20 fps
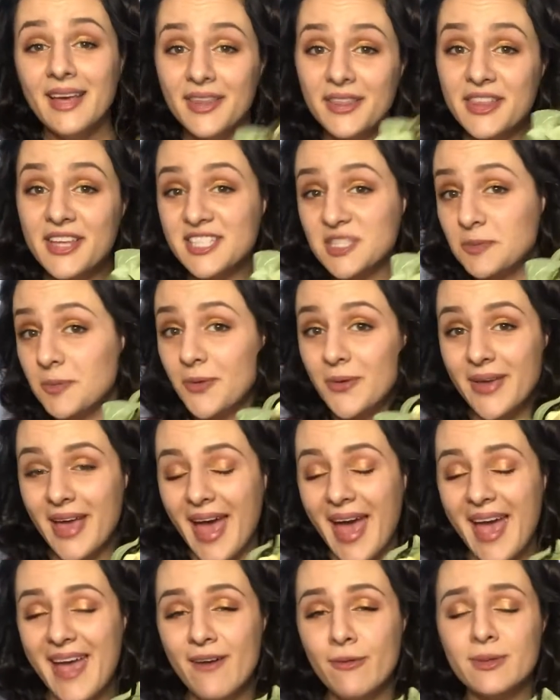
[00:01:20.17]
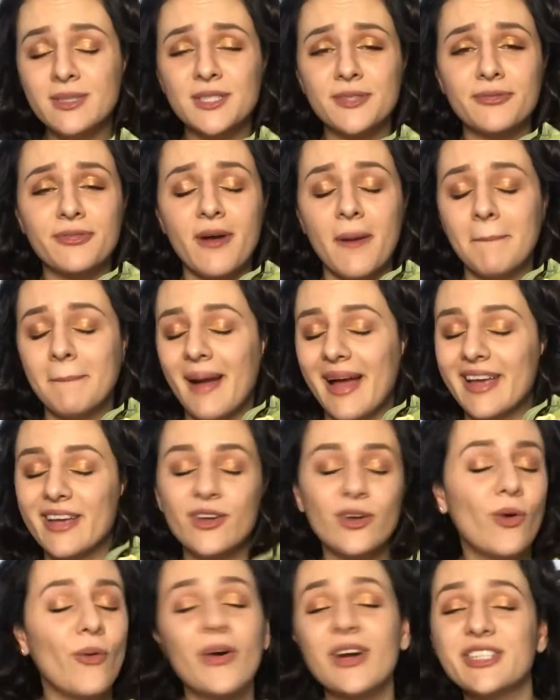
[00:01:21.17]
This bouquet was from my
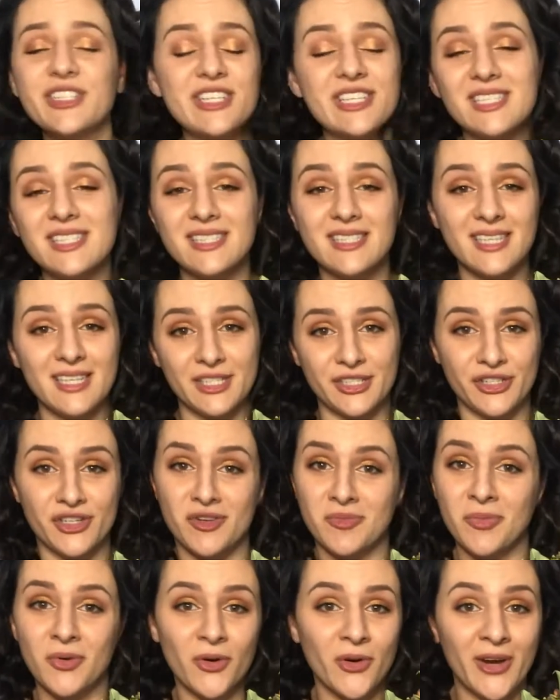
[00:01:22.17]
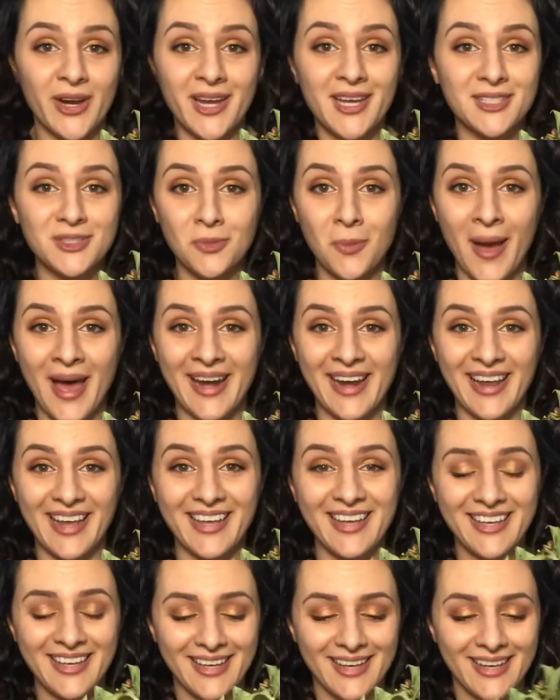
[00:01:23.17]
gorgeous sister Maria's
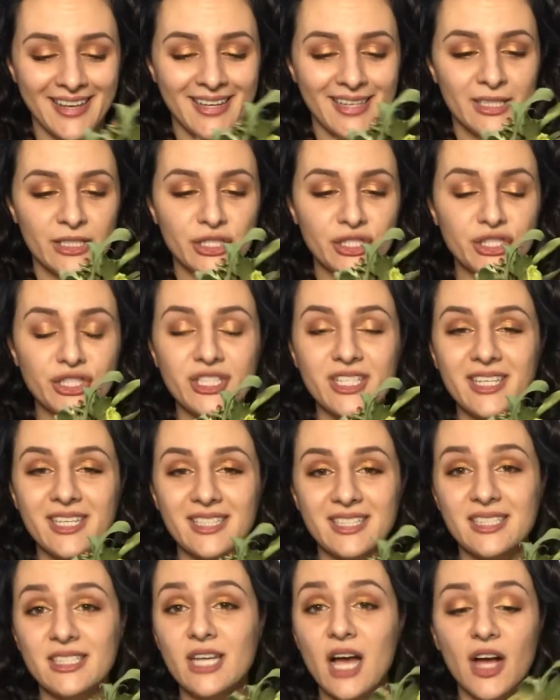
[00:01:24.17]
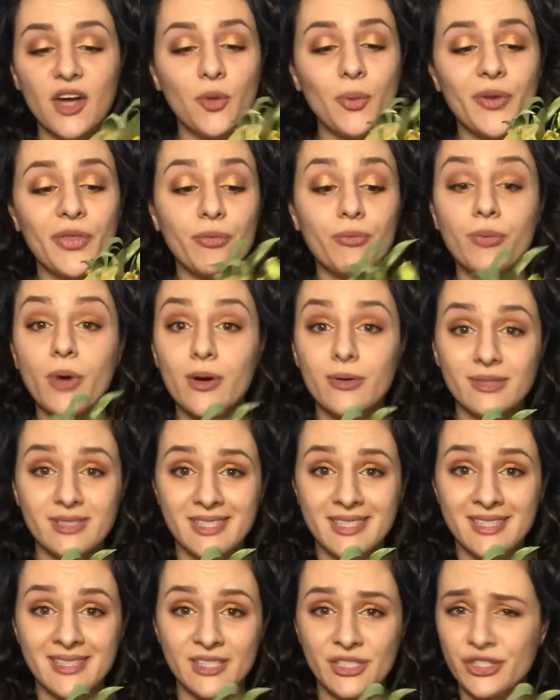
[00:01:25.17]
wedding. She stuck with
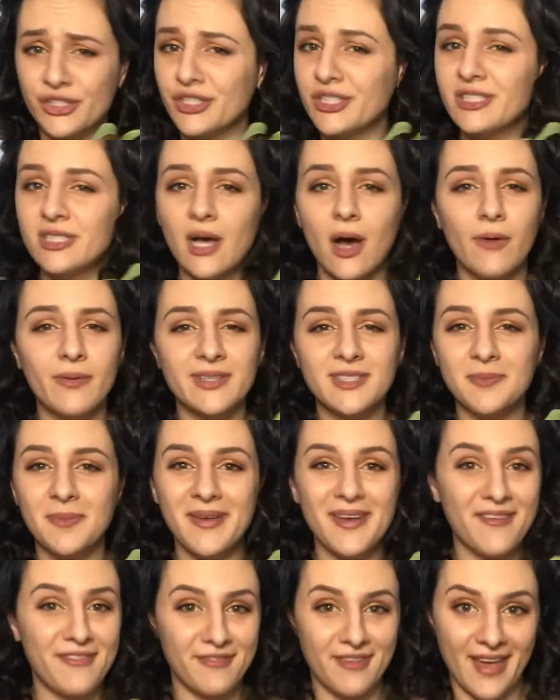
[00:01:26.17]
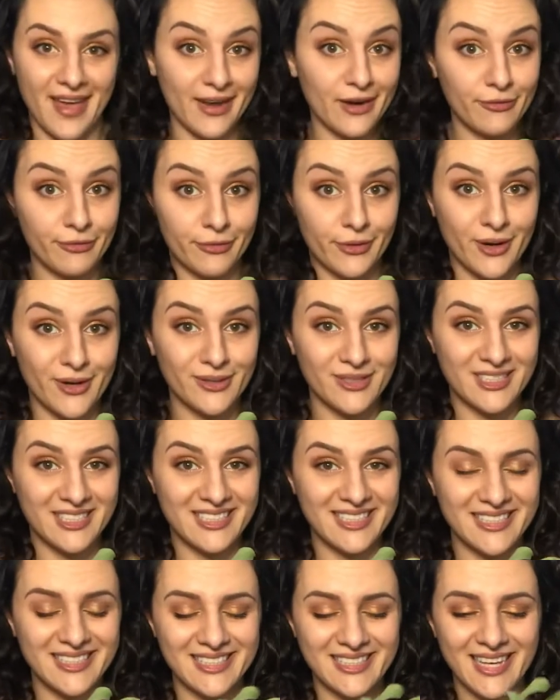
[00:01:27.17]
roses. She's always been a fan of
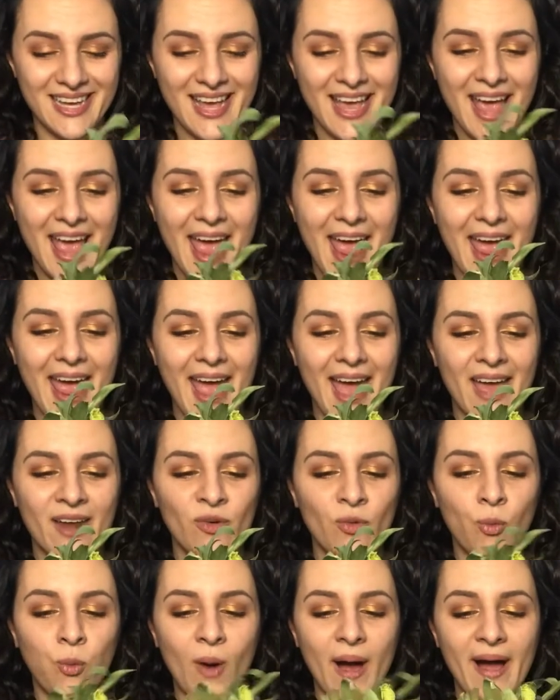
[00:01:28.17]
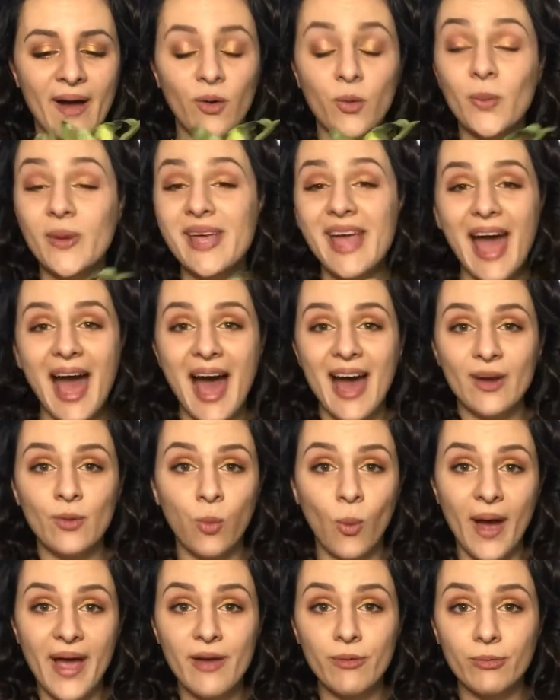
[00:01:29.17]
roses. And while we had
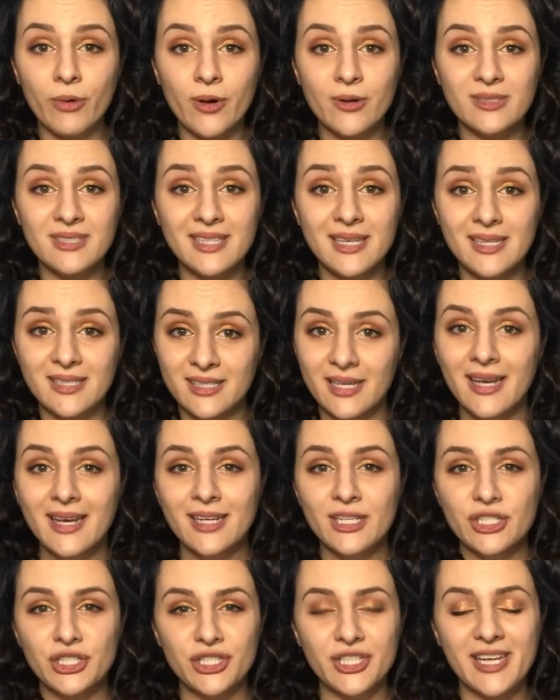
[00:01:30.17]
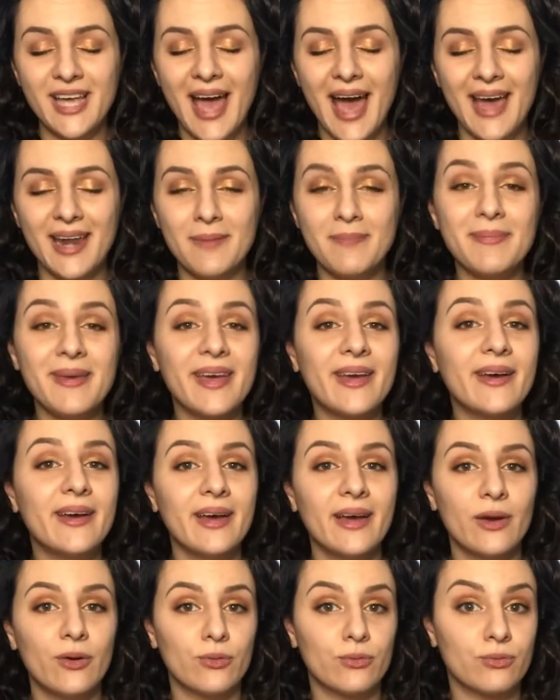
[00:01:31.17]
white roses, she had a big
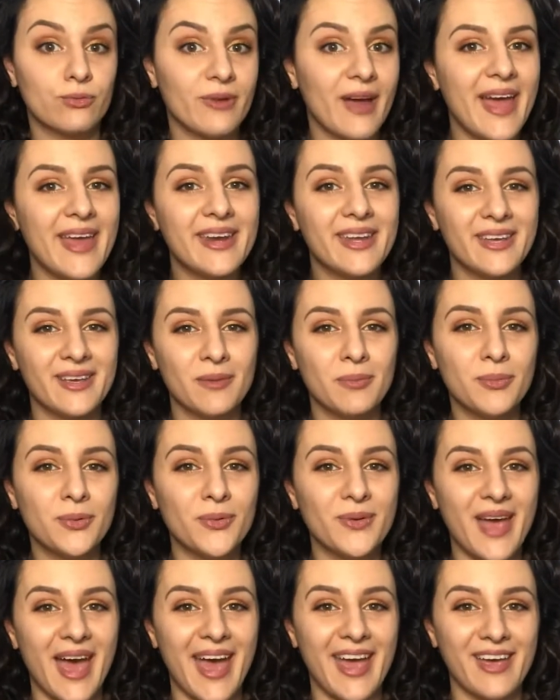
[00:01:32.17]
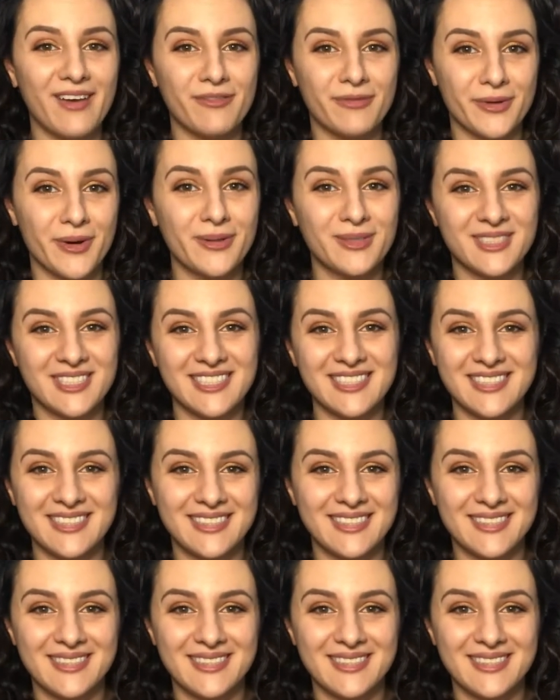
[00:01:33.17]
red bouquet of roses.